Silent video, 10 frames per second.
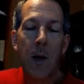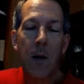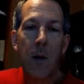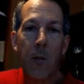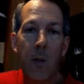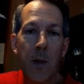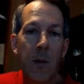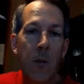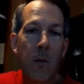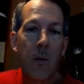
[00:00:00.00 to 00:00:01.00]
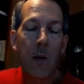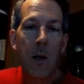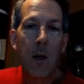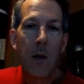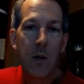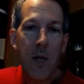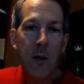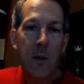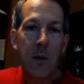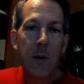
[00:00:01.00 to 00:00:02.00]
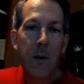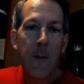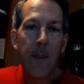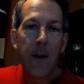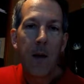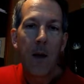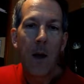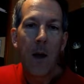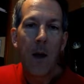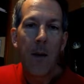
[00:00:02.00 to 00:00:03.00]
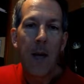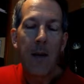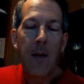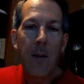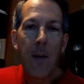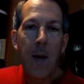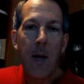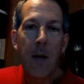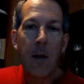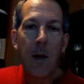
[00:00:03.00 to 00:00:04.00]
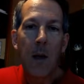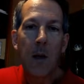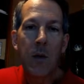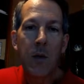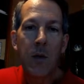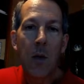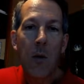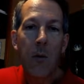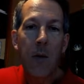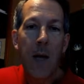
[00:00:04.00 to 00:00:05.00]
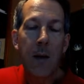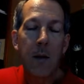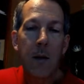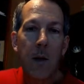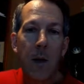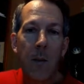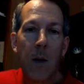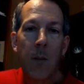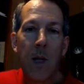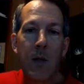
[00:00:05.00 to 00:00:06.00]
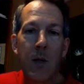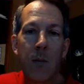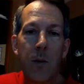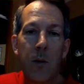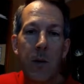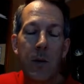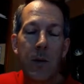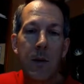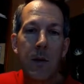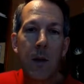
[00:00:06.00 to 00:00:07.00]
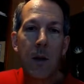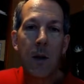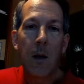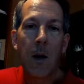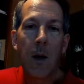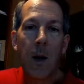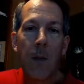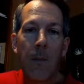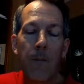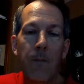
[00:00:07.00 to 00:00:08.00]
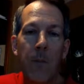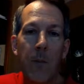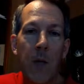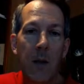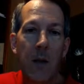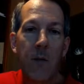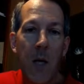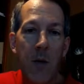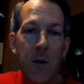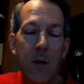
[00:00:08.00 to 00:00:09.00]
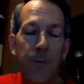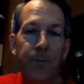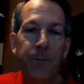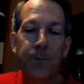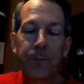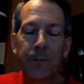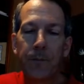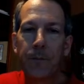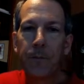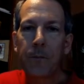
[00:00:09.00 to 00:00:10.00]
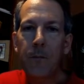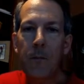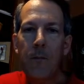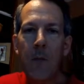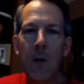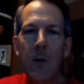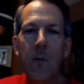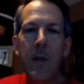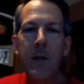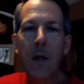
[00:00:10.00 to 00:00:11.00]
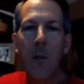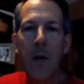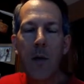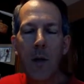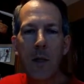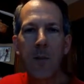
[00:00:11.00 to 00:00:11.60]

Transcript: are predictable changes and that may show that ablation produces objective changes. So for the study, we had 36